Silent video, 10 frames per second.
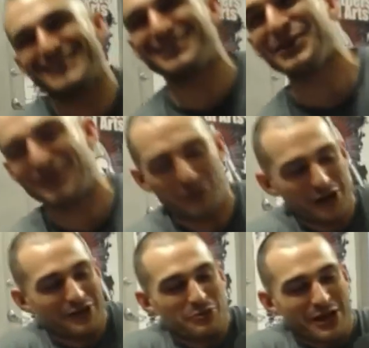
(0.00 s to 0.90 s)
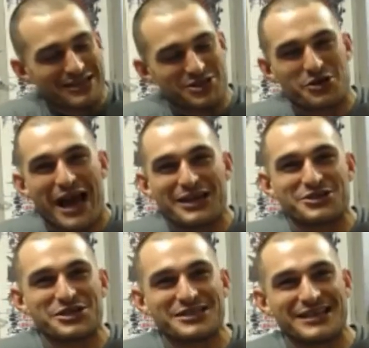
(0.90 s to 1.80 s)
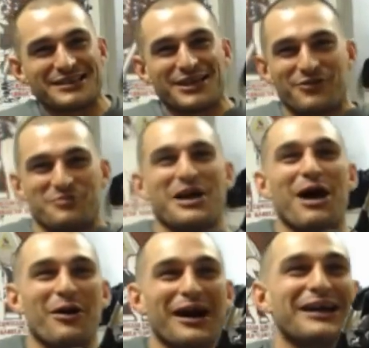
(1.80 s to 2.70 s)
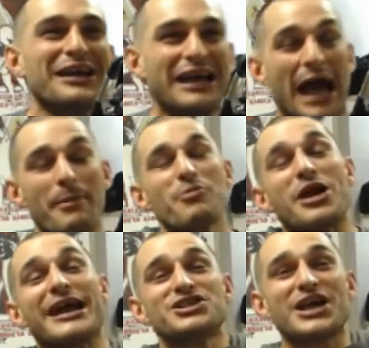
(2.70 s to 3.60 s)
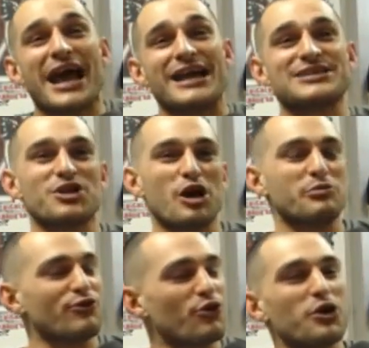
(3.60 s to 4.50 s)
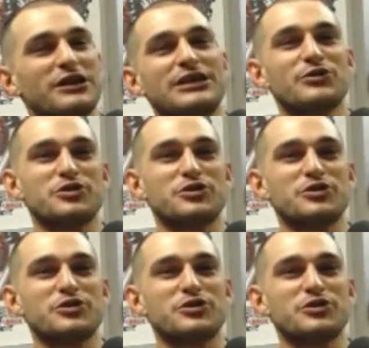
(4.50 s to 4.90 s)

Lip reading: That is like one of the best strategies, I think, from now on. I remember AJ Agazarm before